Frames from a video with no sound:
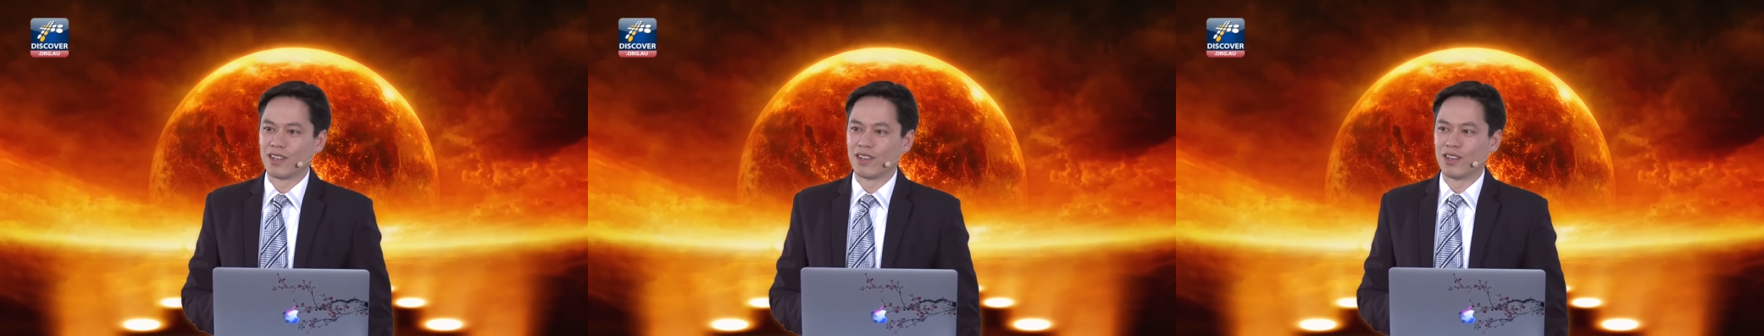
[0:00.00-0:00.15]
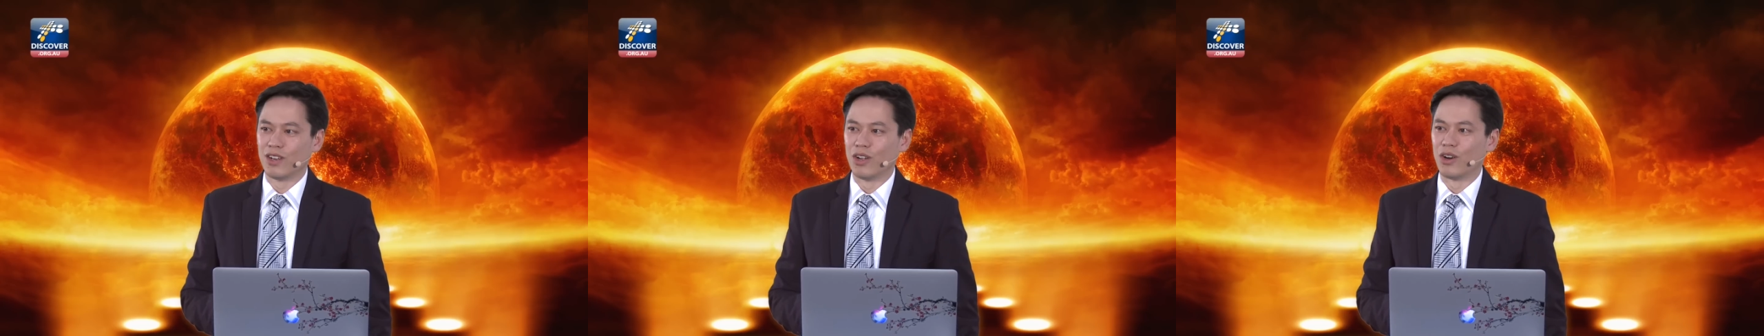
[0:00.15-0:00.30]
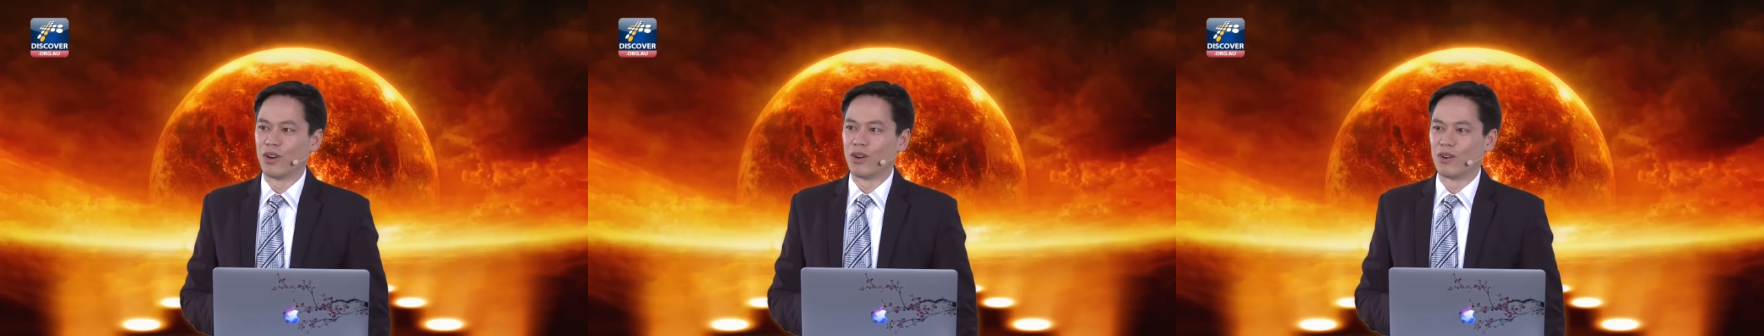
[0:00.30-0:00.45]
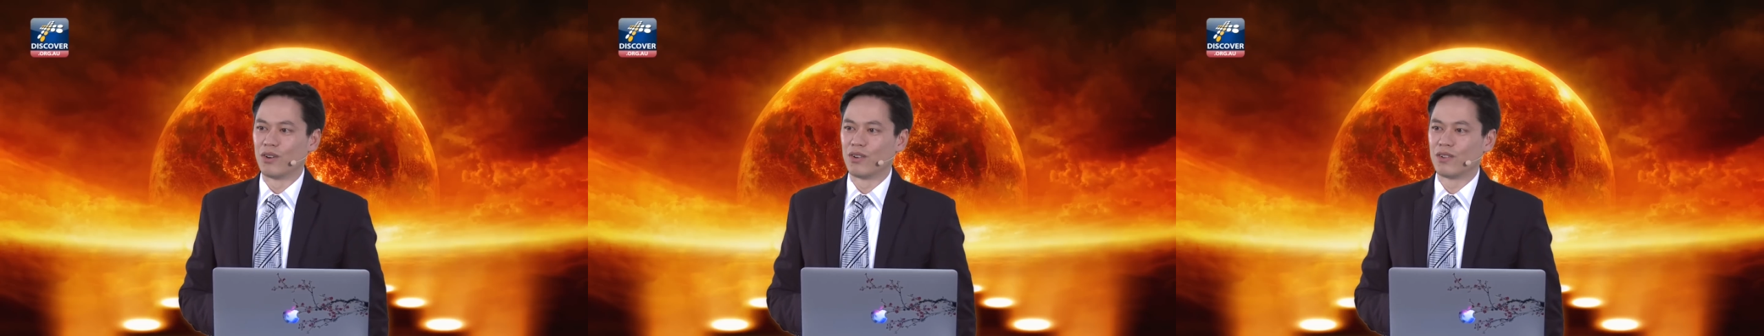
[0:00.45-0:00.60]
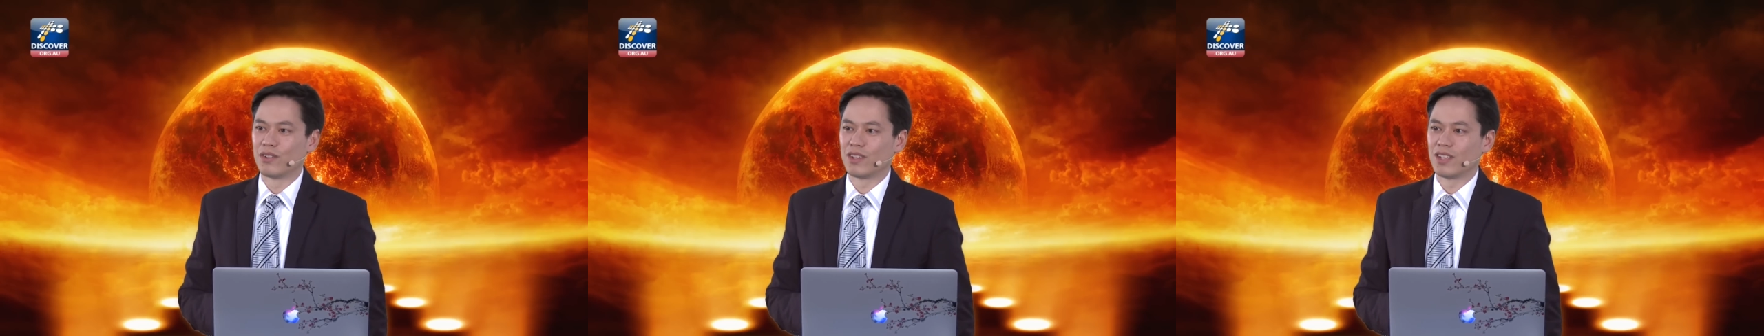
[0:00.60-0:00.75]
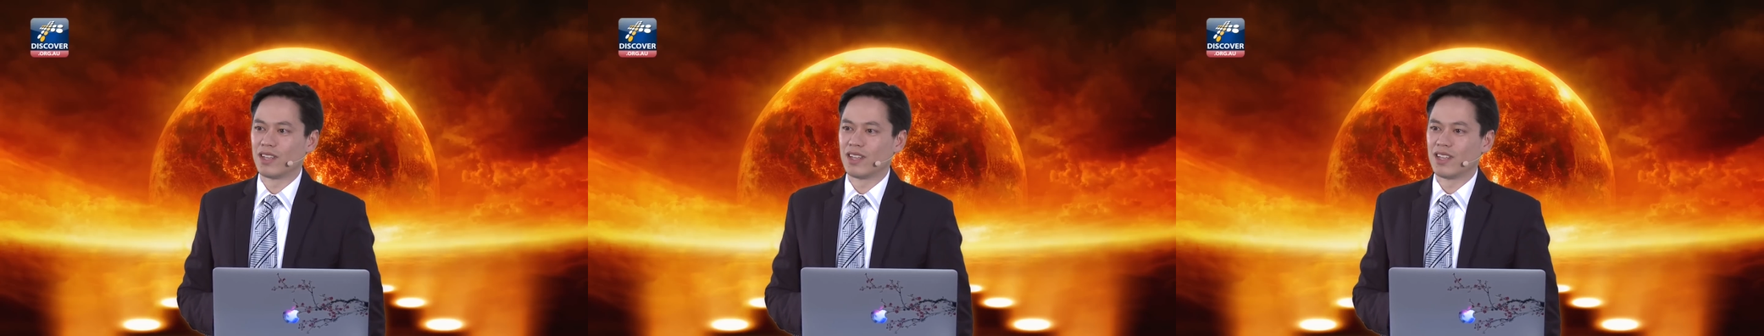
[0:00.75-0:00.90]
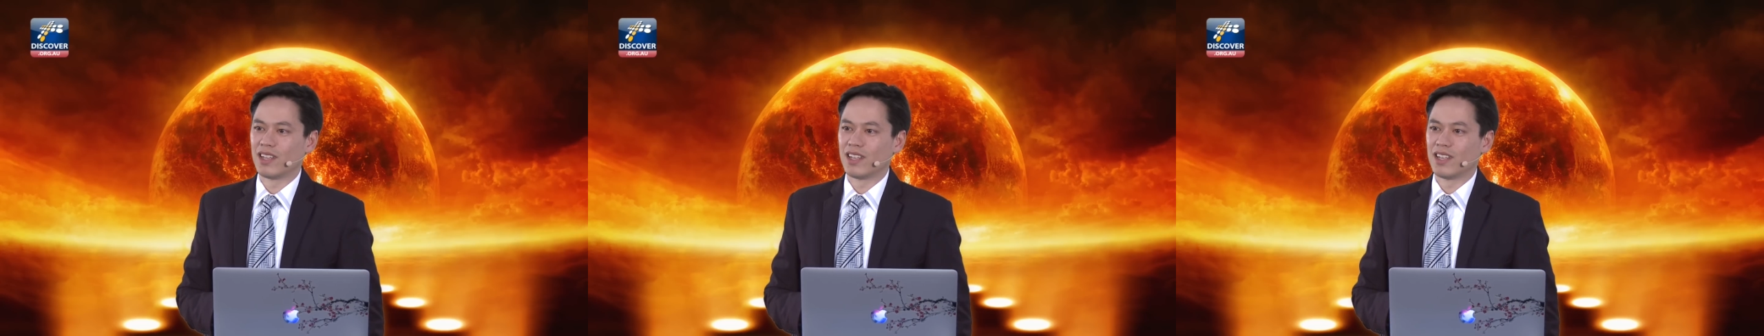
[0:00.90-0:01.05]
No.
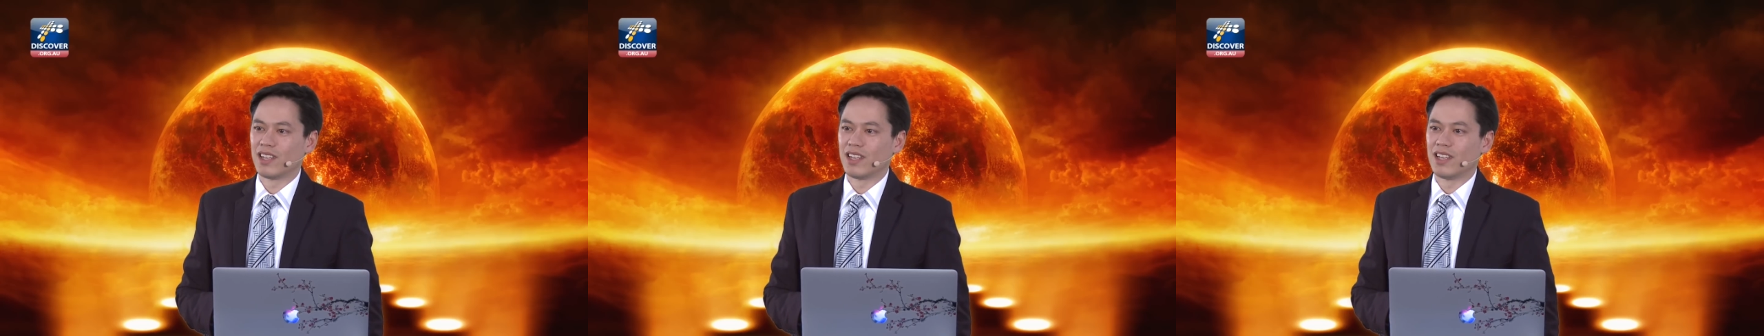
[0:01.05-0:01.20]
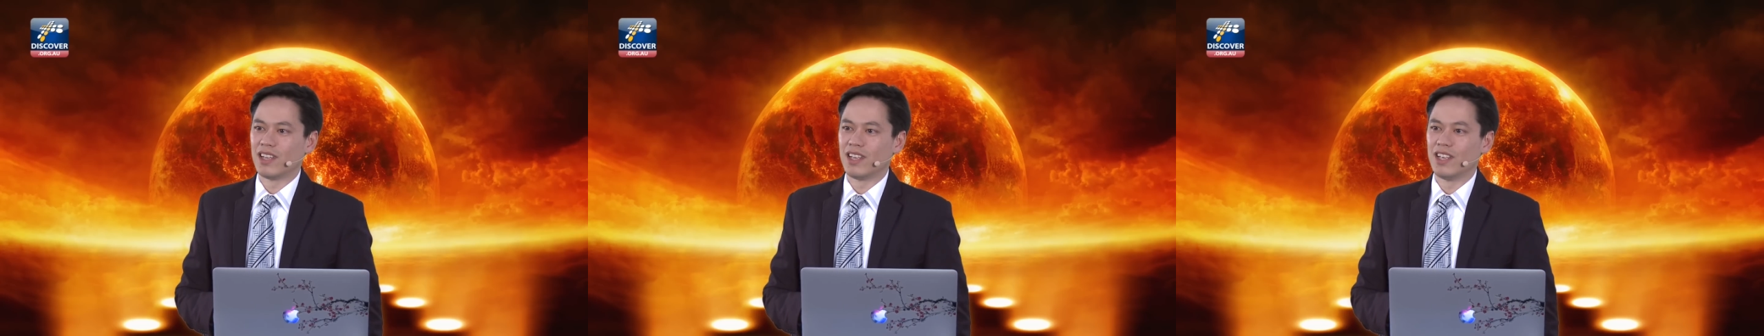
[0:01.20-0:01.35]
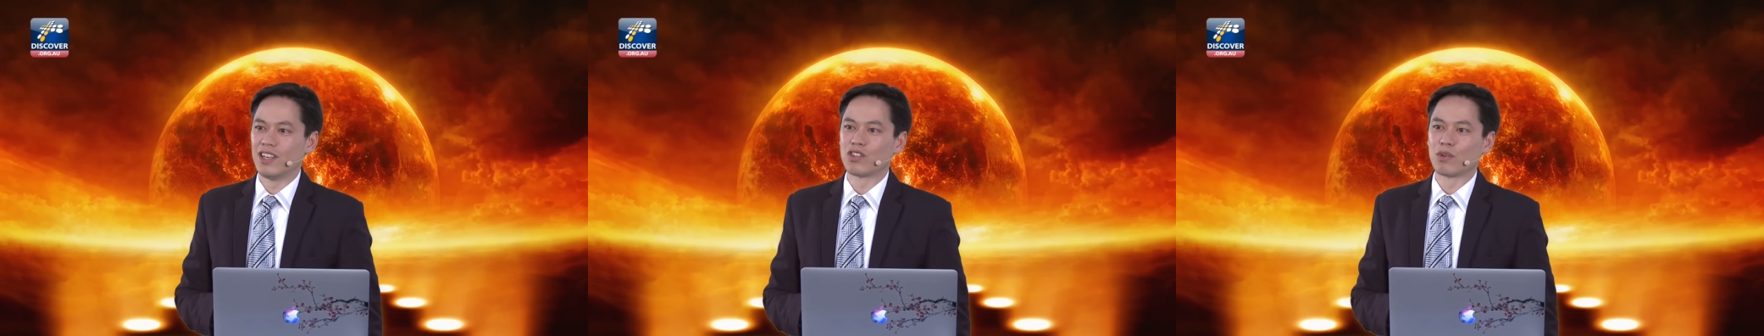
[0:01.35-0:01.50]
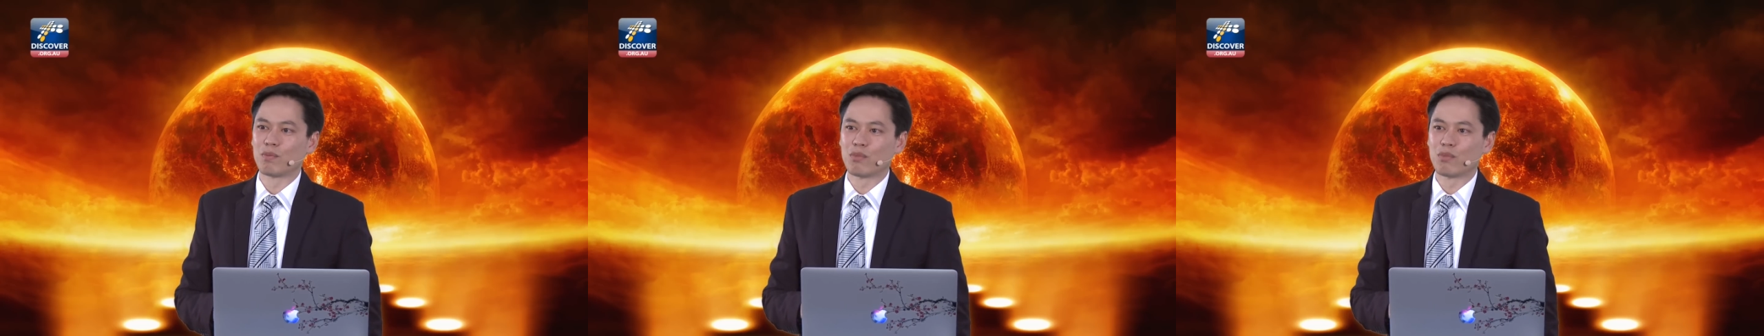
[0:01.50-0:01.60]
He's